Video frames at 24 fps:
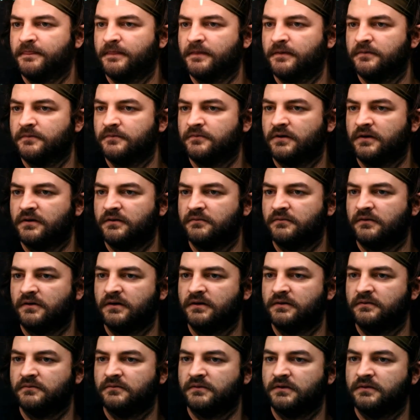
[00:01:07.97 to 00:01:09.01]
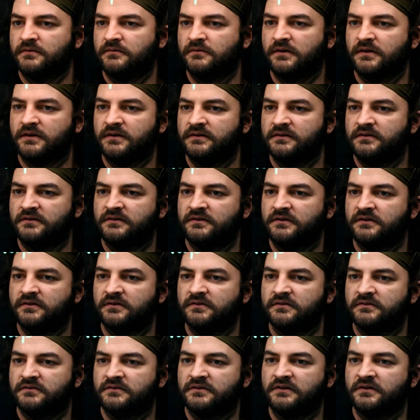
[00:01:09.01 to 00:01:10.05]
1, 1, 1, 1, 0,
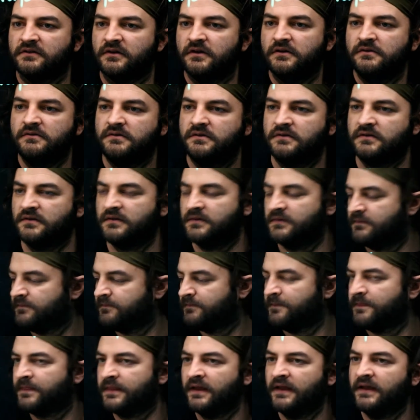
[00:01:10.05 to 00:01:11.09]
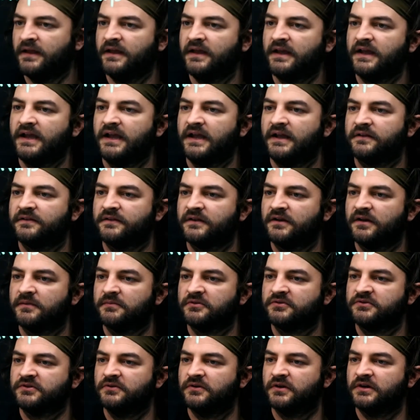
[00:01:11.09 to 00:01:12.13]
0. And the number
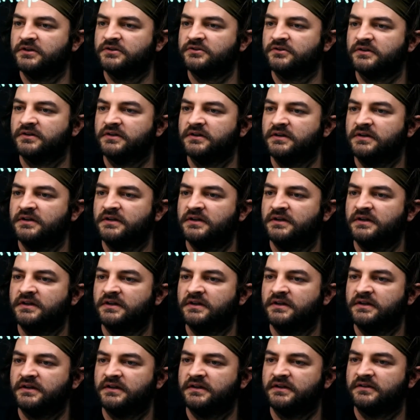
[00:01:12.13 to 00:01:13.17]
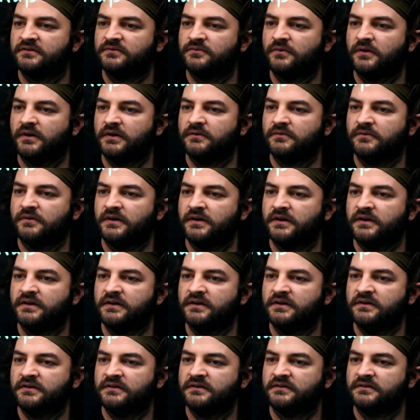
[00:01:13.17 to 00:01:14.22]
200 is 1, 1,
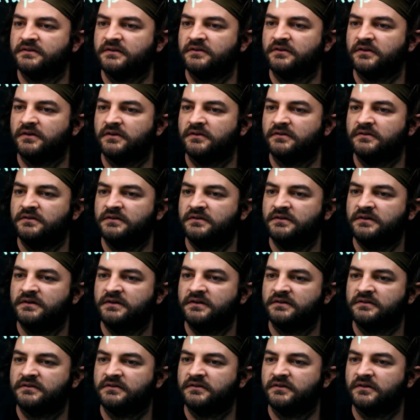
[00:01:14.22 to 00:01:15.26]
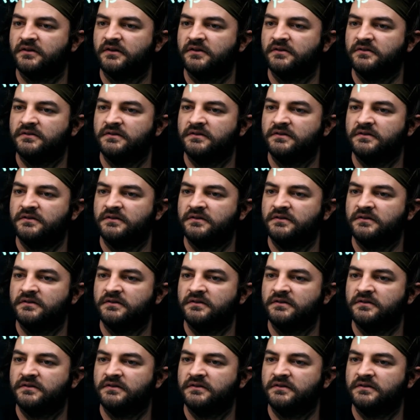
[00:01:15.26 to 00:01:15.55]
0, 0,